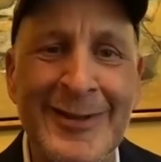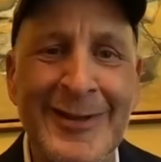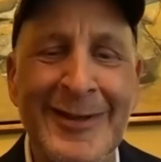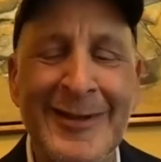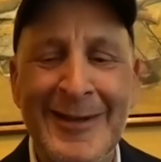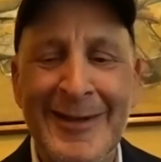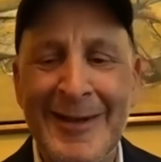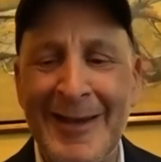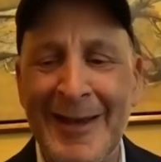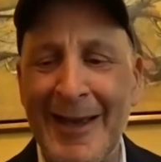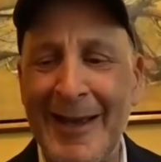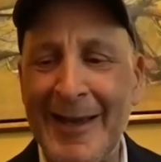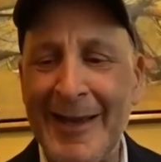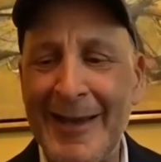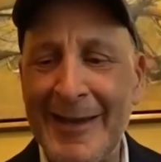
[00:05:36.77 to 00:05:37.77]
so
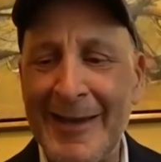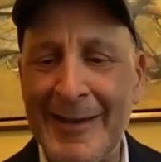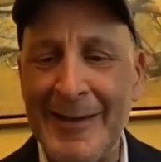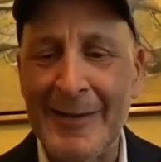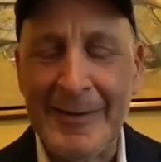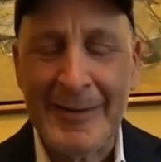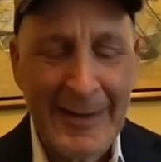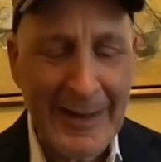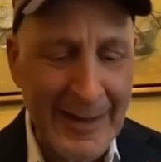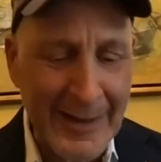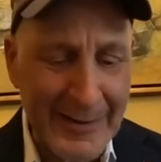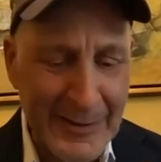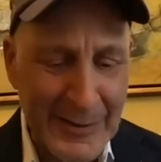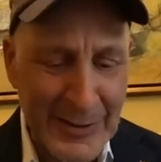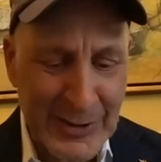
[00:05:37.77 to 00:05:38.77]
proud of his father and
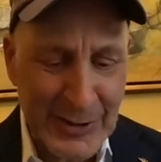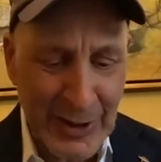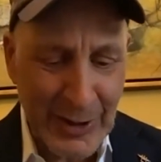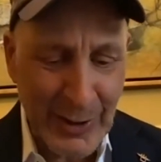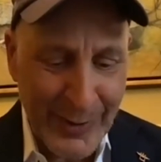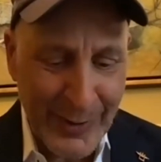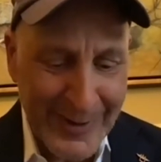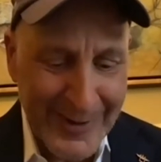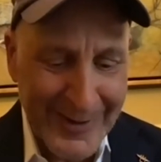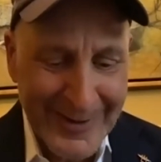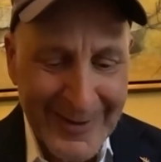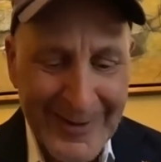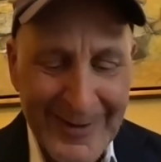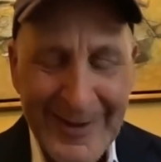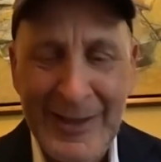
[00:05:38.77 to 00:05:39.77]
the role that he
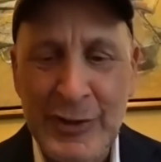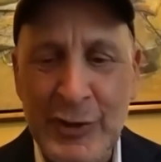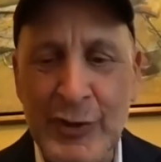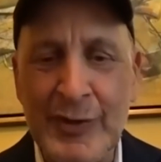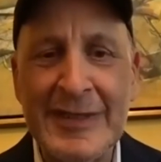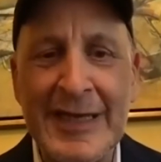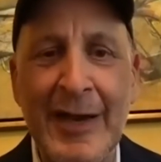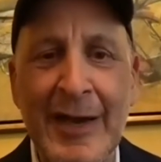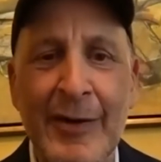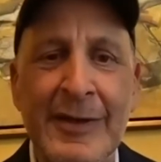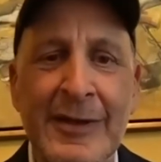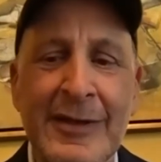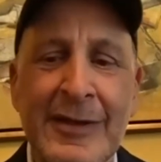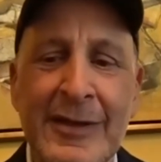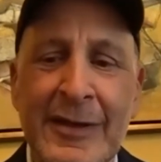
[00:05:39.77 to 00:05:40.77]
played to save
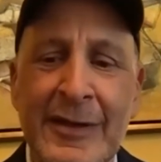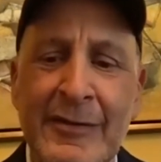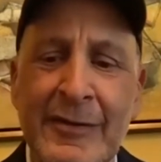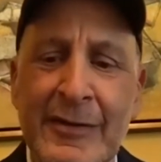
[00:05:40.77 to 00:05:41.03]
human life.